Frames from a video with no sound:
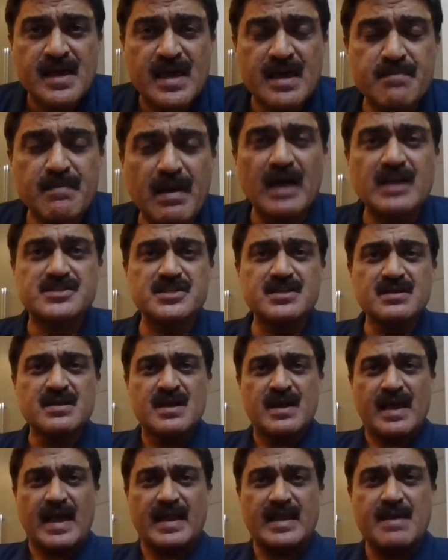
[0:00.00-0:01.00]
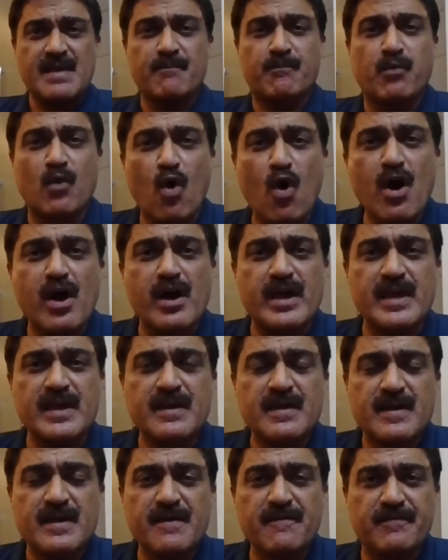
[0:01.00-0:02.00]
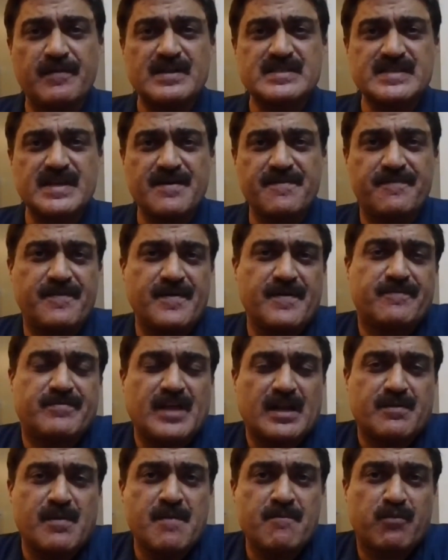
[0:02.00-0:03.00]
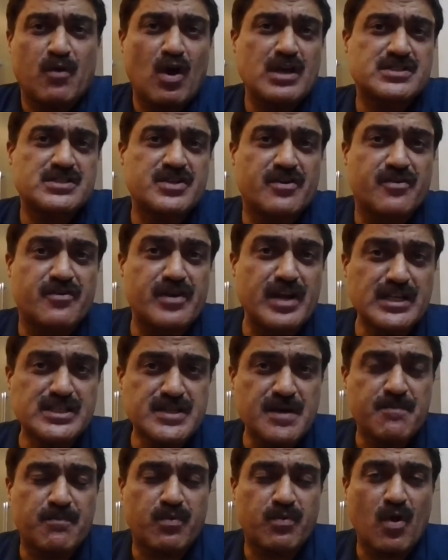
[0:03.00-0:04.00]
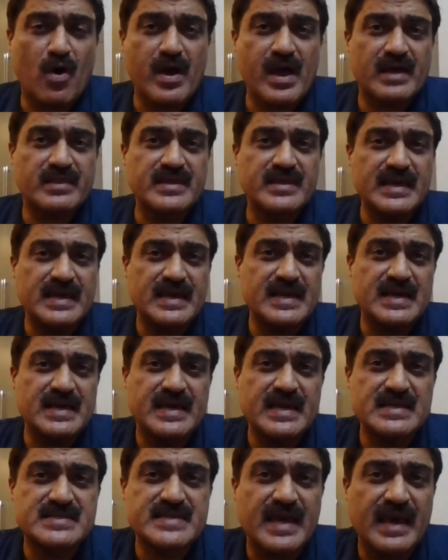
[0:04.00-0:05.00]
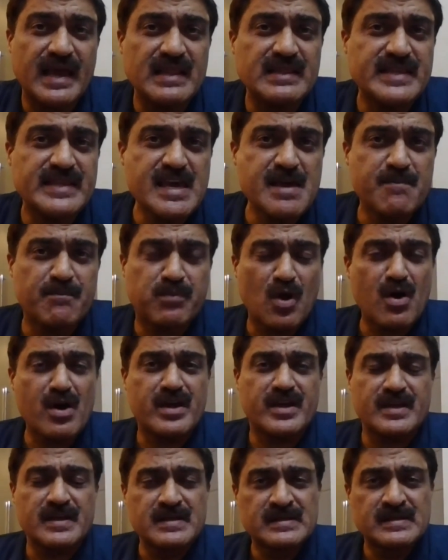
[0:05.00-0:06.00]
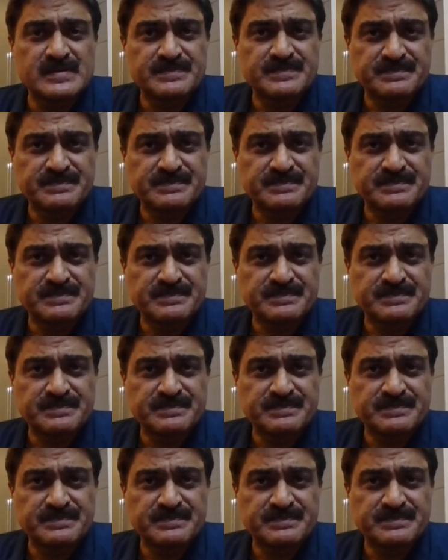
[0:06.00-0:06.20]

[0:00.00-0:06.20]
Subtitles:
Imagine an employee, if that employee is a rich employee, I think he's a healthy employee.